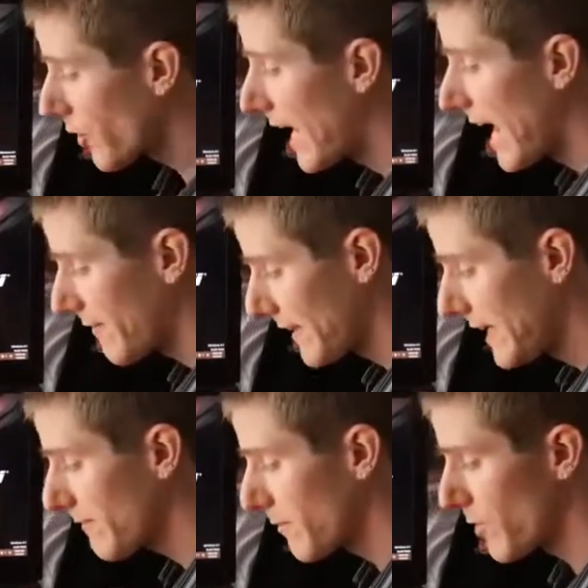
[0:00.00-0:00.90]
you're going to have
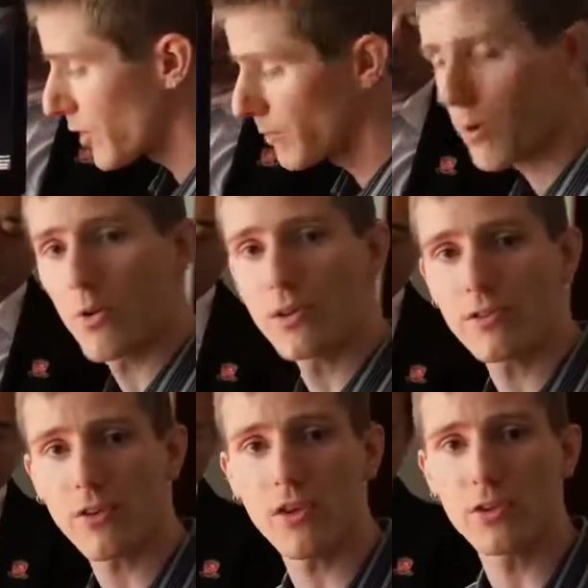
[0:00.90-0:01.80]
heat from the
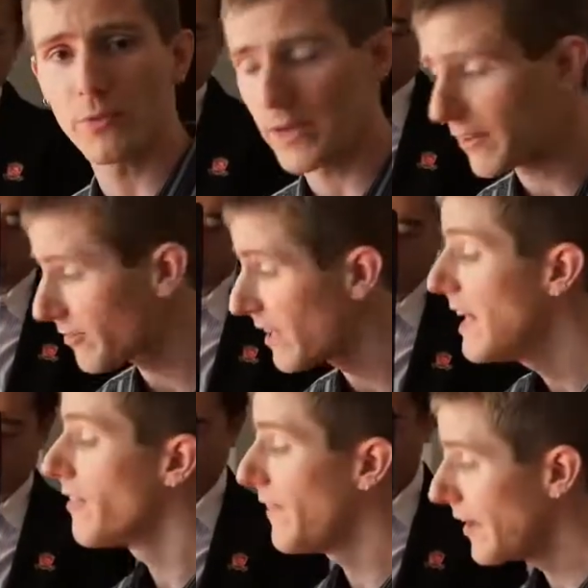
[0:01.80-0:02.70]
components on your wrist.
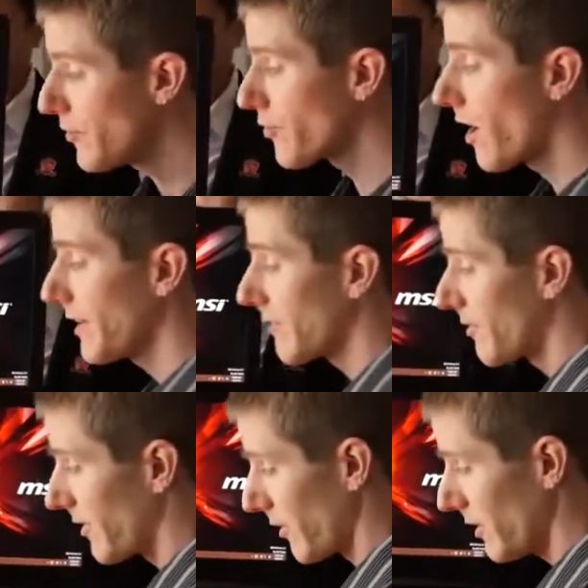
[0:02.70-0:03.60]
Then you're not
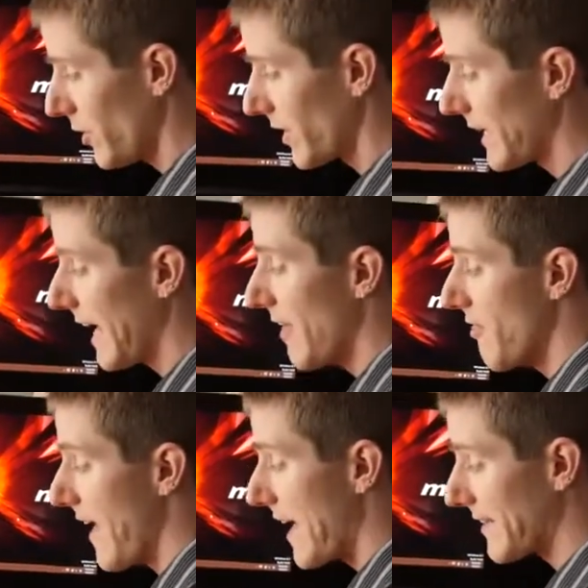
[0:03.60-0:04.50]
necessarily going to
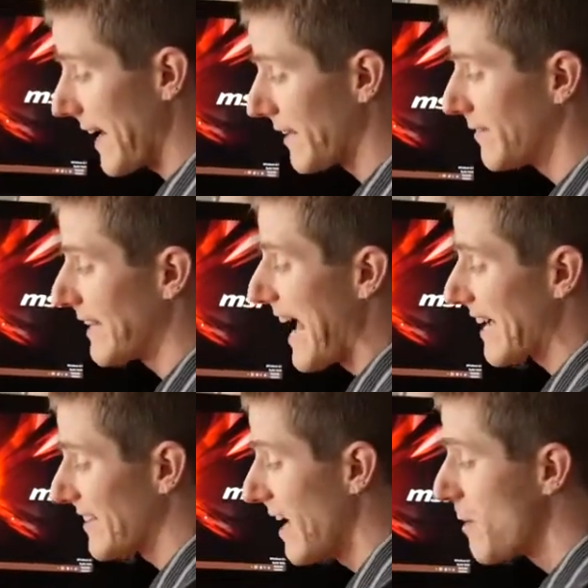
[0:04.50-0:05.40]
get that exact
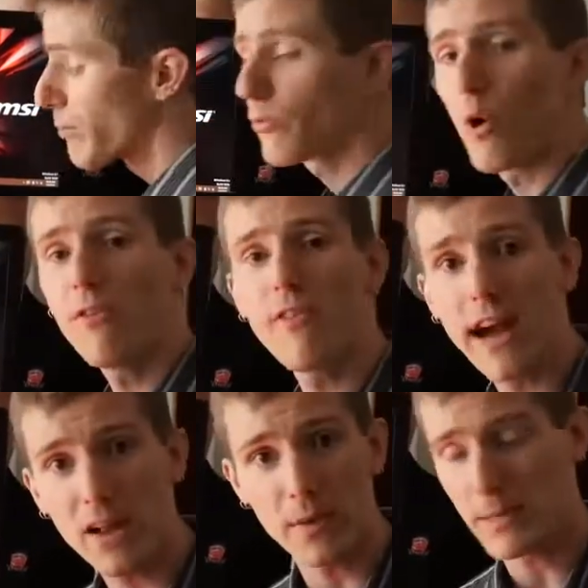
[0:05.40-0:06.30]

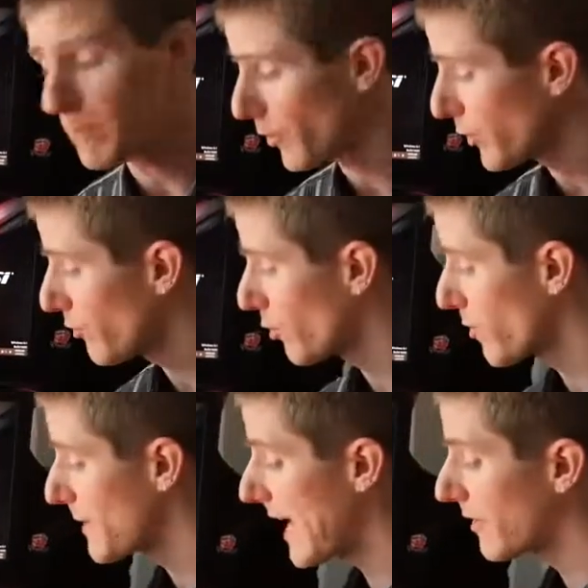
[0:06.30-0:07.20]
profile that people are used to
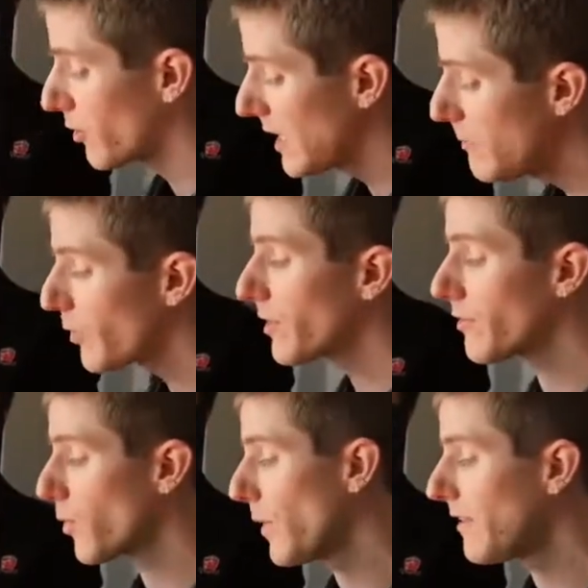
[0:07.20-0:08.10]
with mechanical keyboard,
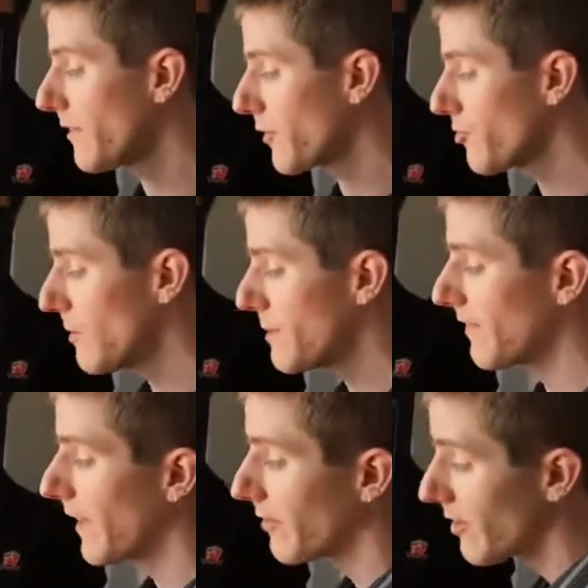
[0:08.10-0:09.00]
because the way that they're
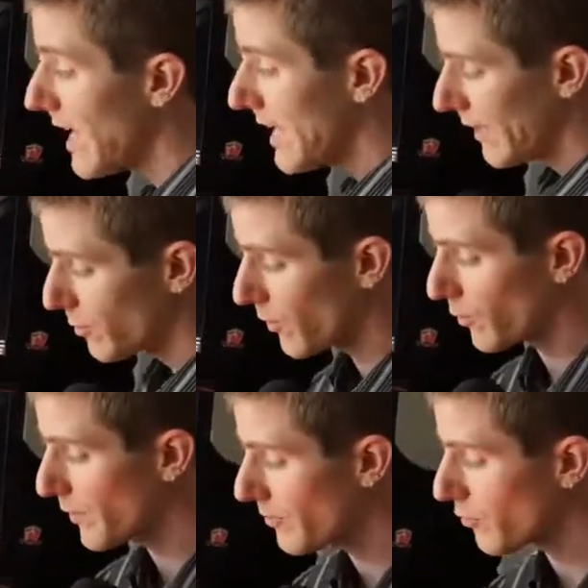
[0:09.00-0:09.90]
shipping this is with
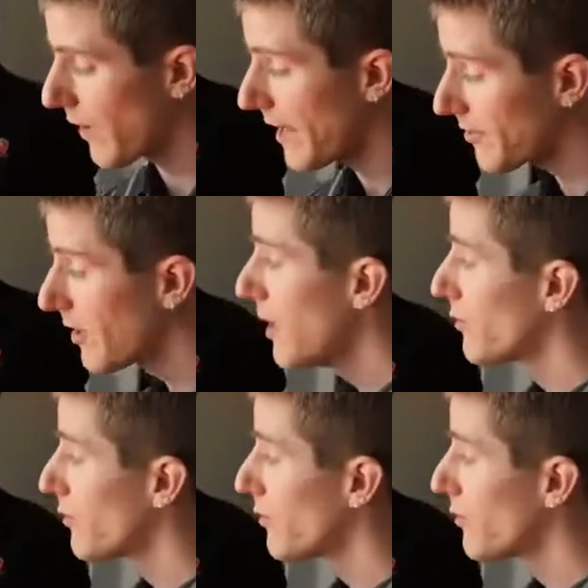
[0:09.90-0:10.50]
a wrist rest,